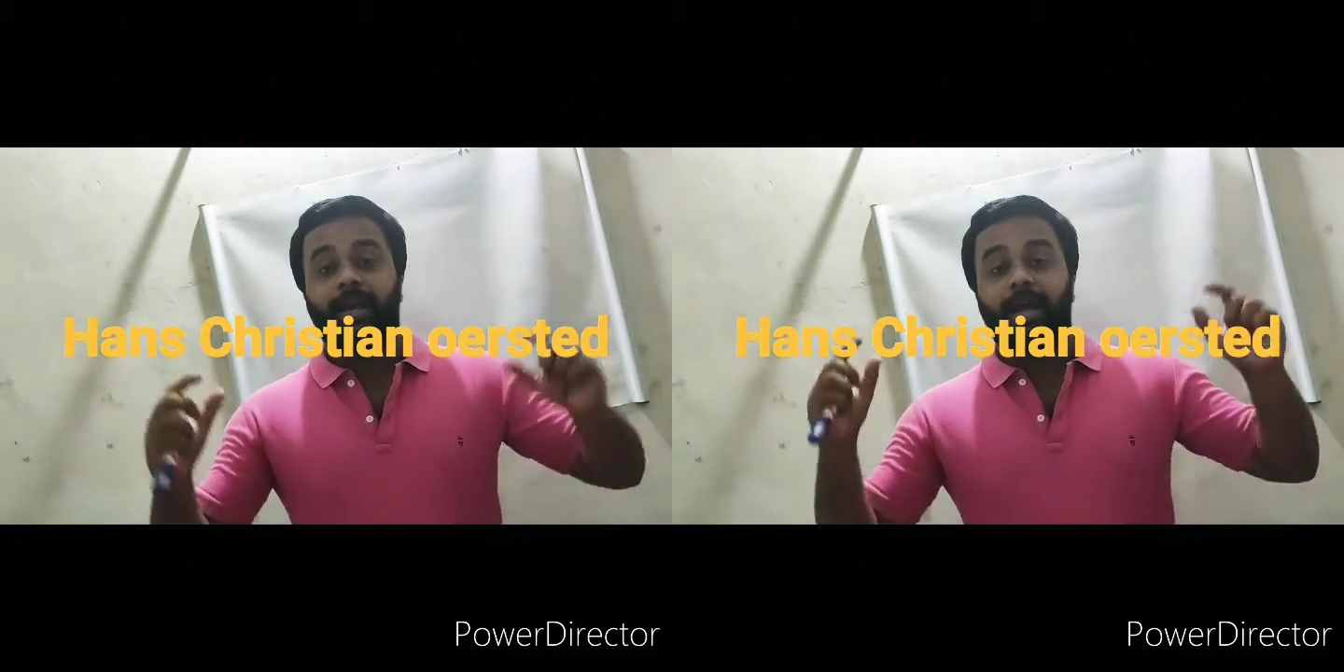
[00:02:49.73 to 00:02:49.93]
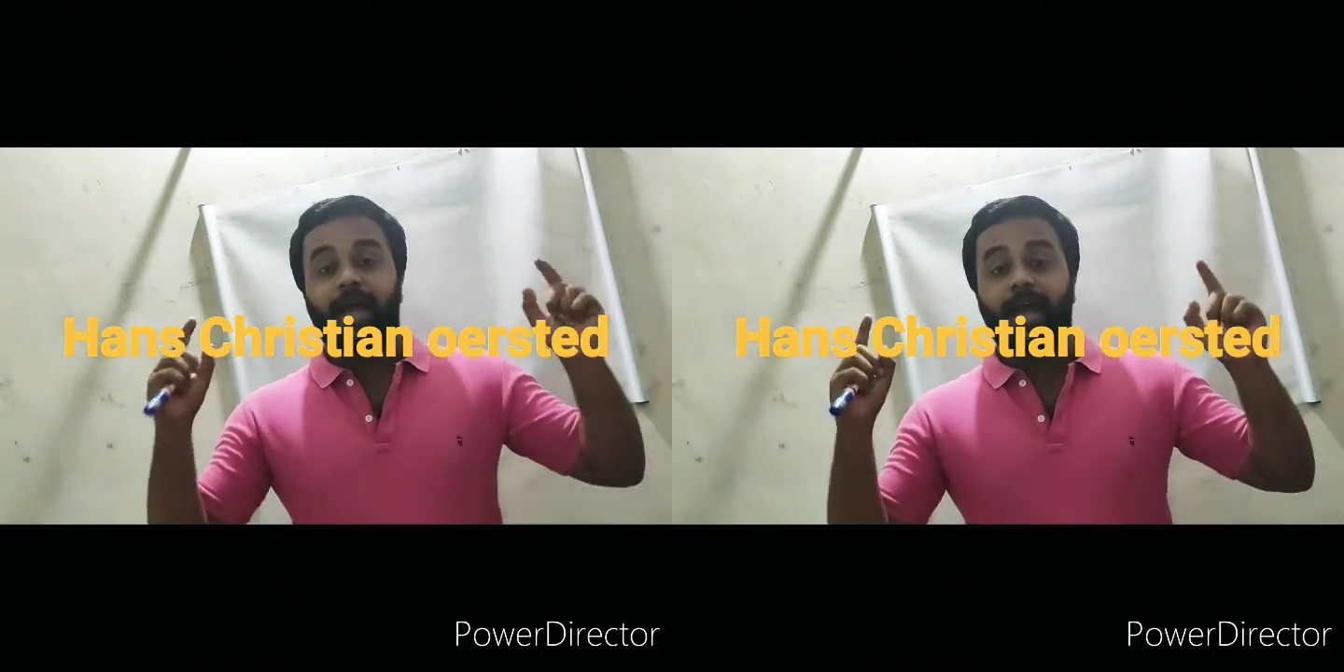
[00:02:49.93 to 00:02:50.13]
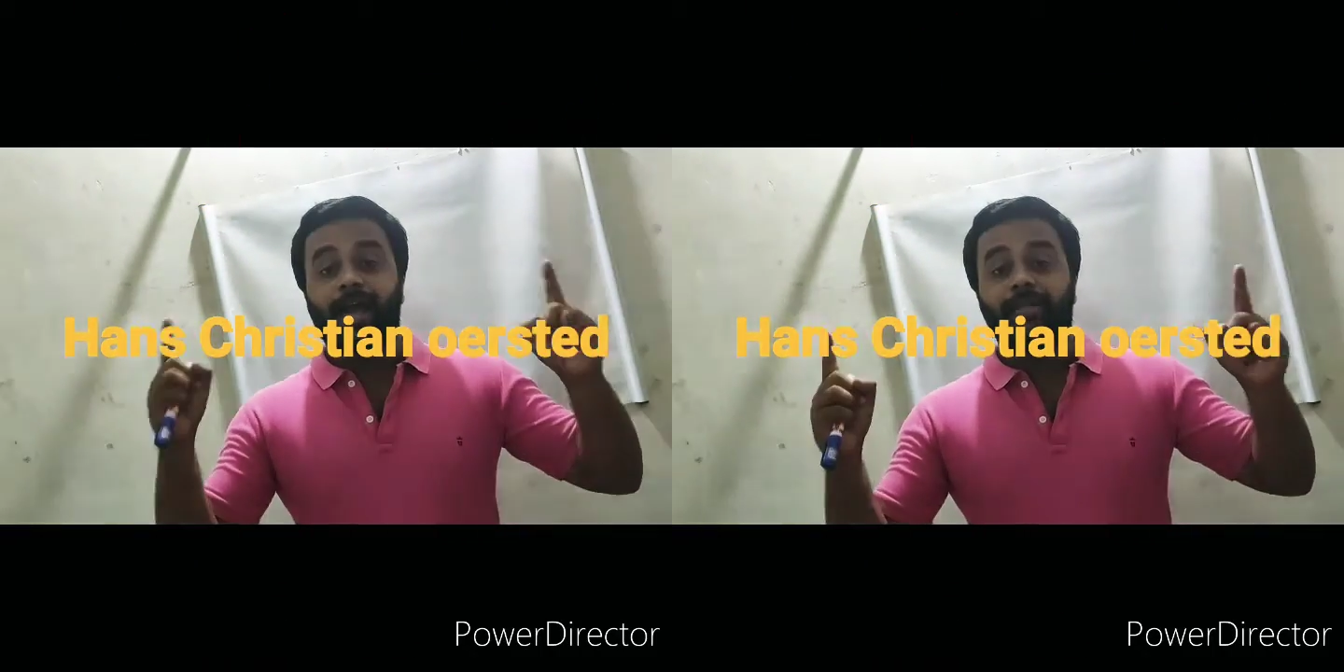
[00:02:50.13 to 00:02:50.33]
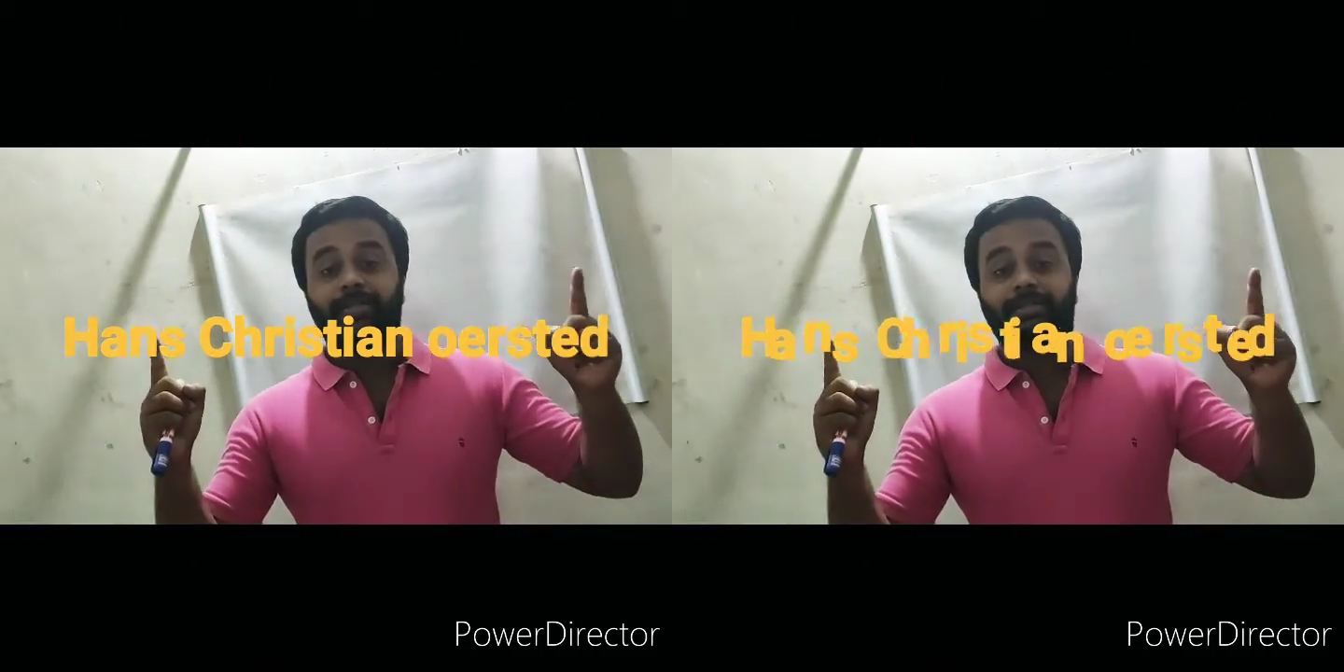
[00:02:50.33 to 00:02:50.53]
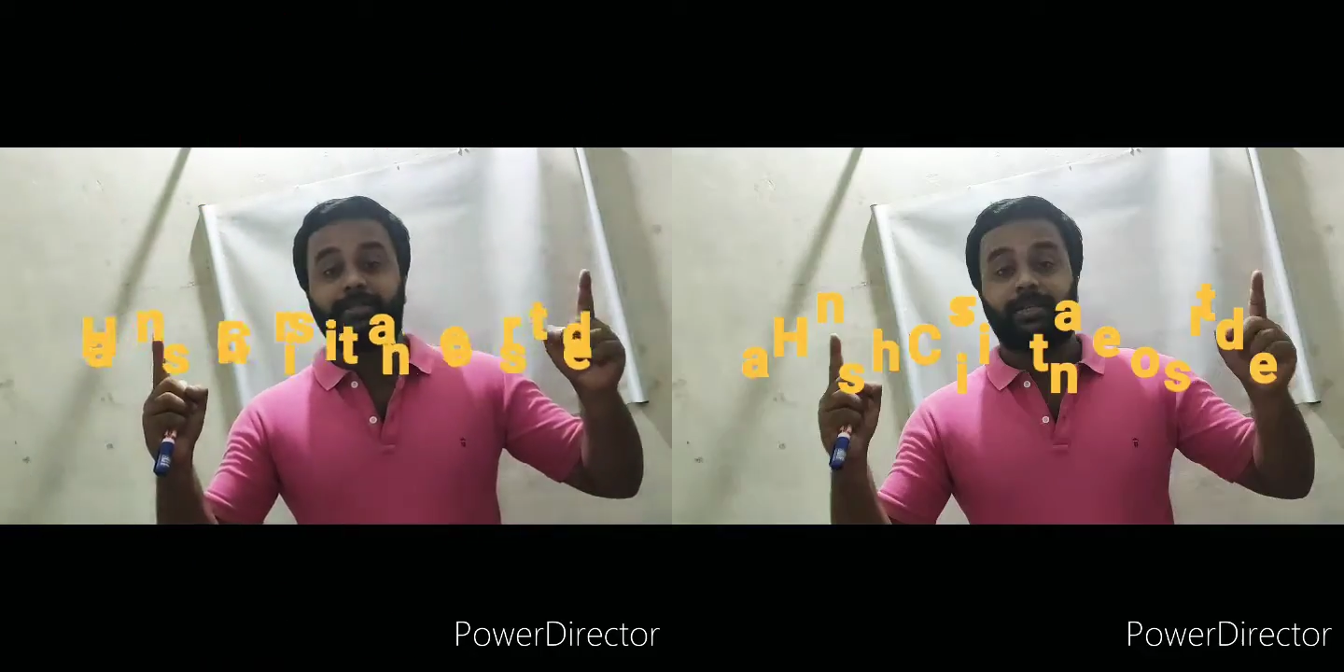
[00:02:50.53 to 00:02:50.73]

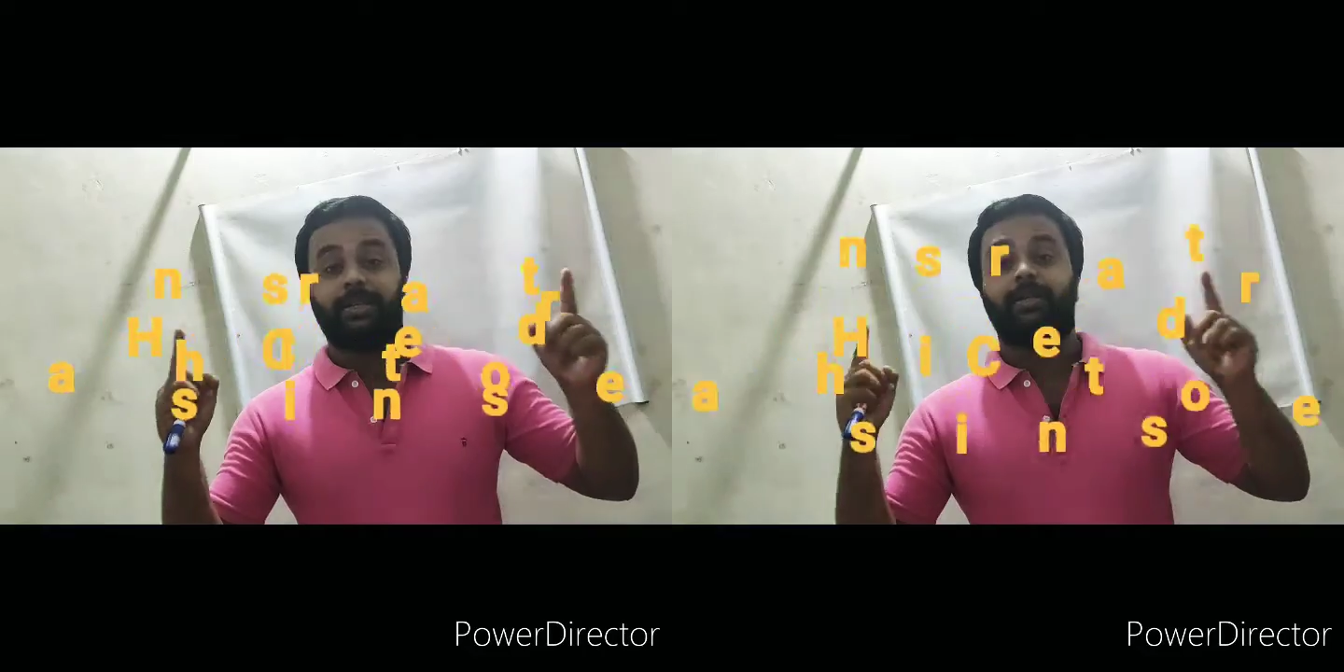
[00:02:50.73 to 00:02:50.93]
Hans